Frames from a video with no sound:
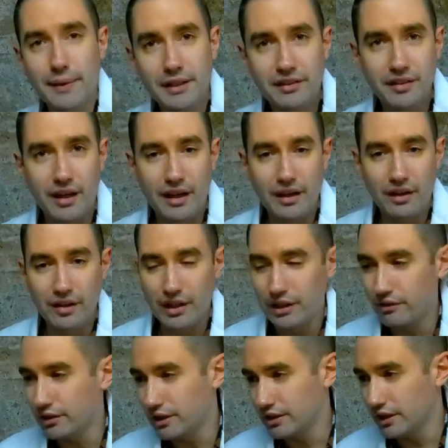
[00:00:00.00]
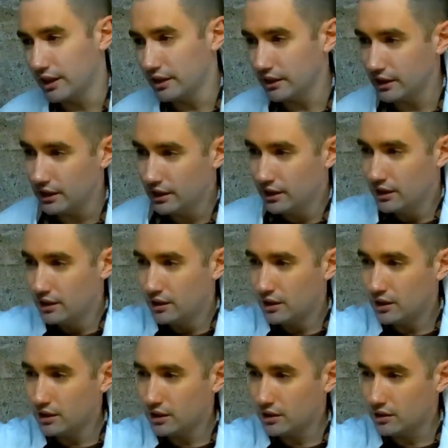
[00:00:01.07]
It's not held on very tightly.
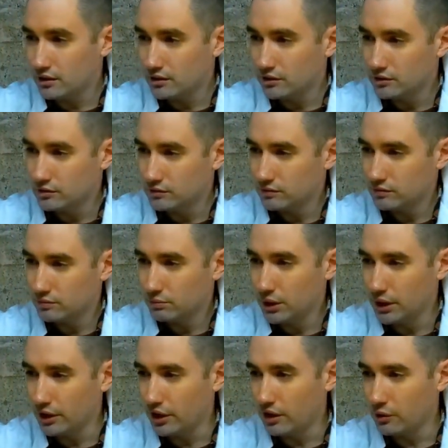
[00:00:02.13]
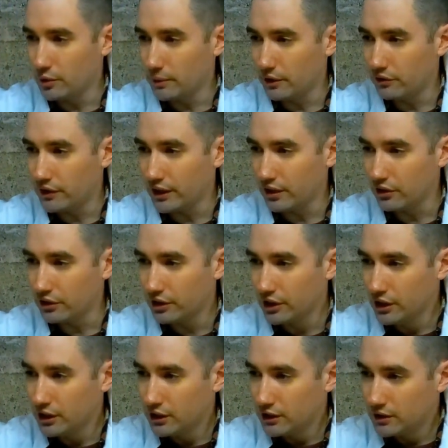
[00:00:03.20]
I can pull it off with my fingers.
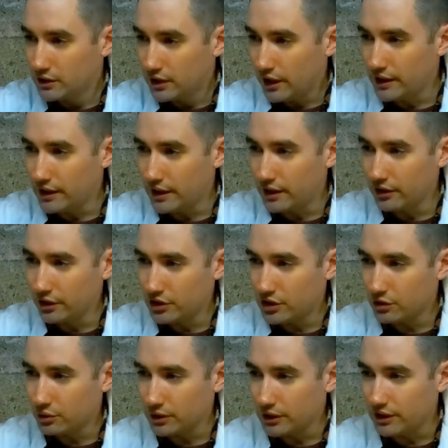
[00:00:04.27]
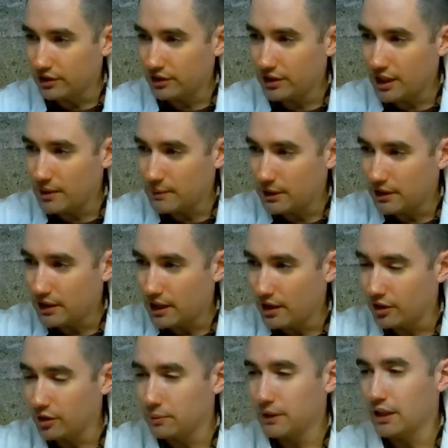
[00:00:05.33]
And then it'll just release steam into the
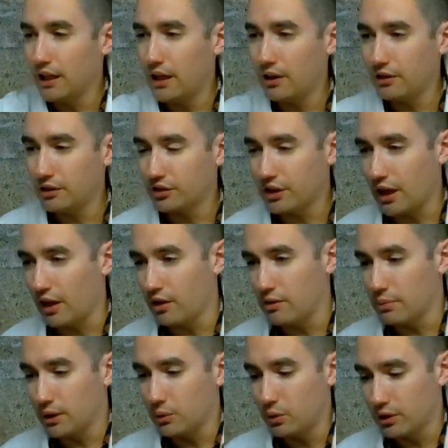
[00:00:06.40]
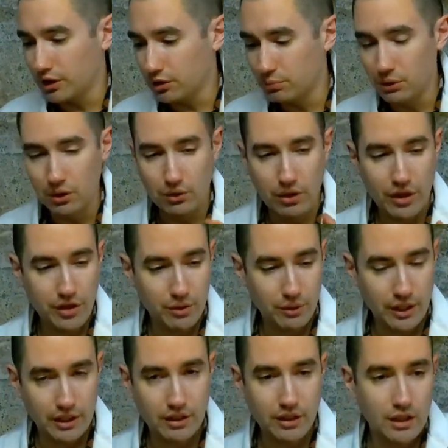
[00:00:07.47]
air. It'll be loud and scary, but it won't explode
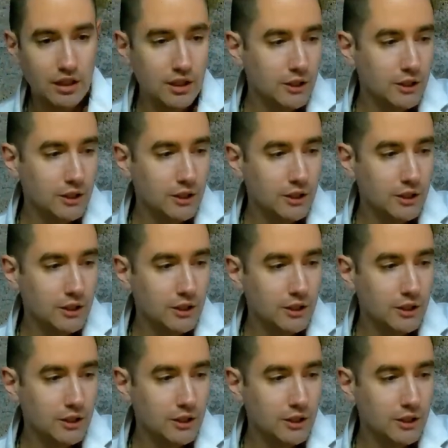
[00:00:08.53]
theoretically.